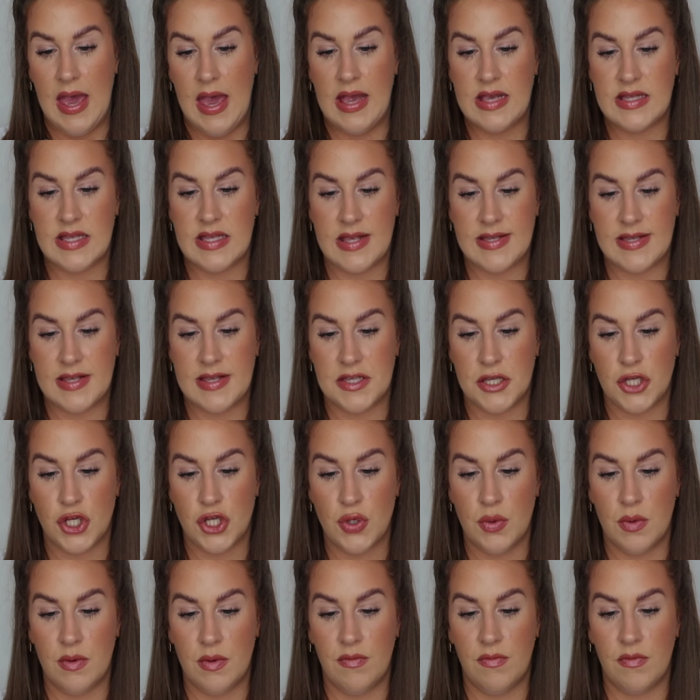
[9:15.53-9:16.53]
It says it's a
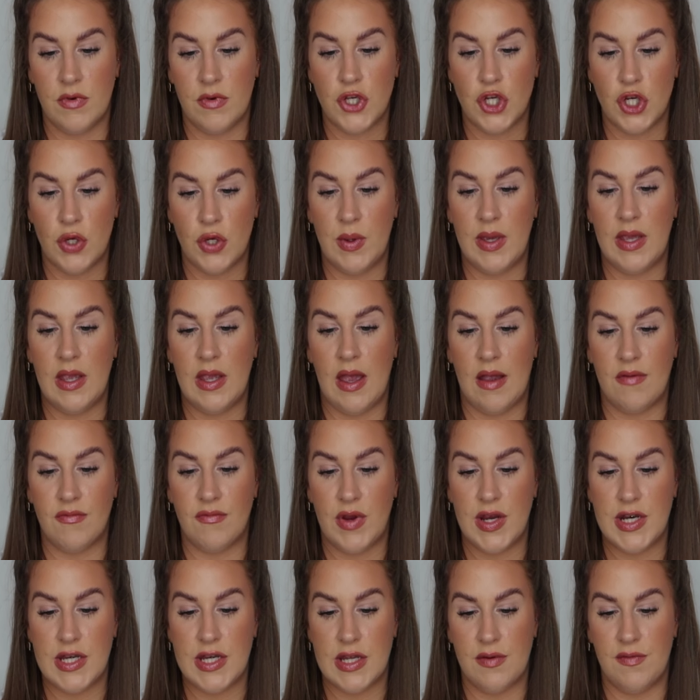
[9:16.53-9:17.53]
dewy
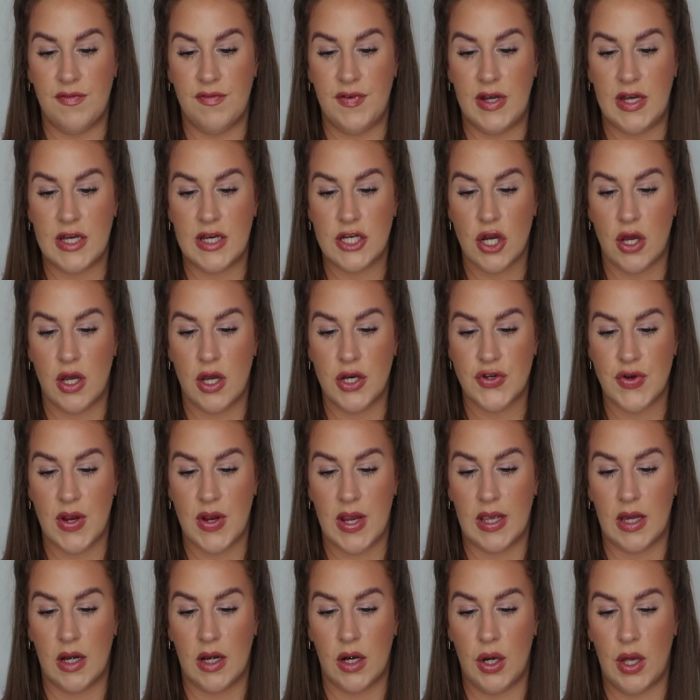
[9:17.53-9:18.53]
and radiant finish,
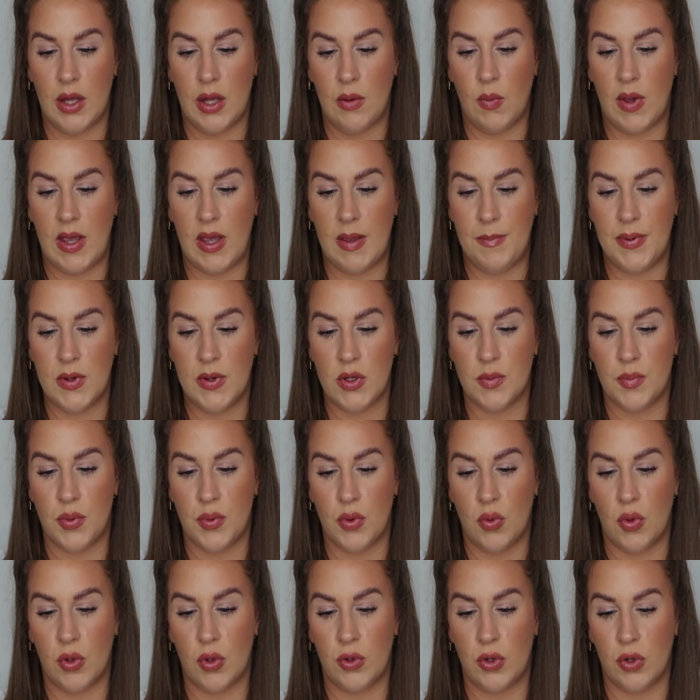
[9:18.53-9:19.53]
hydrating and lightweight,
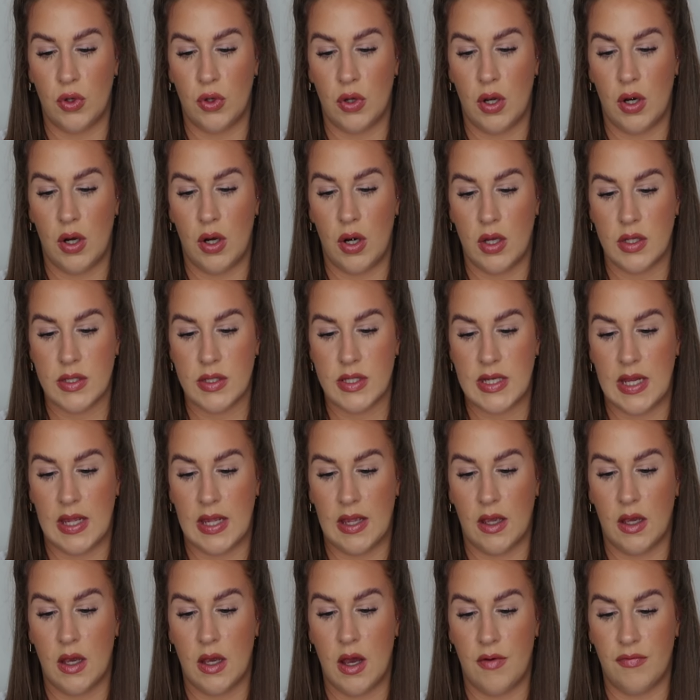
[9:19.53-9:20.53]
buildable, long
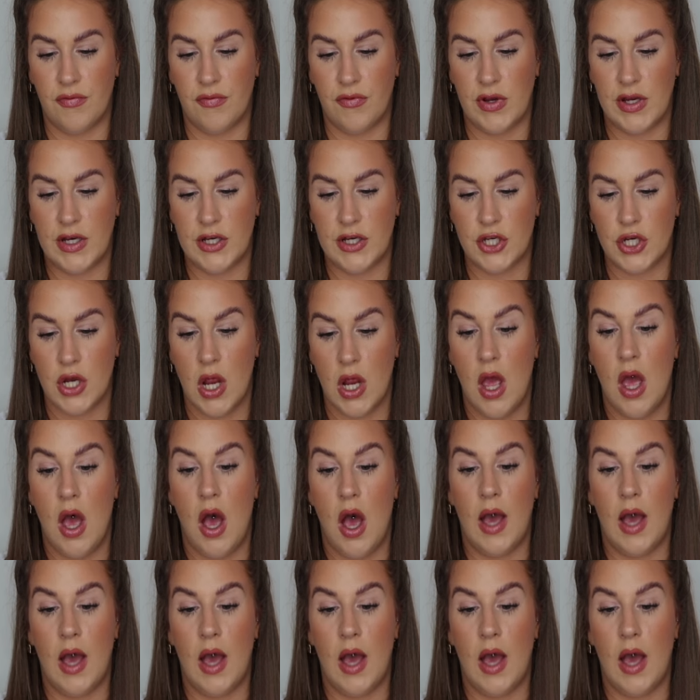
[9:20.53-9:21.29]
lasting coverage.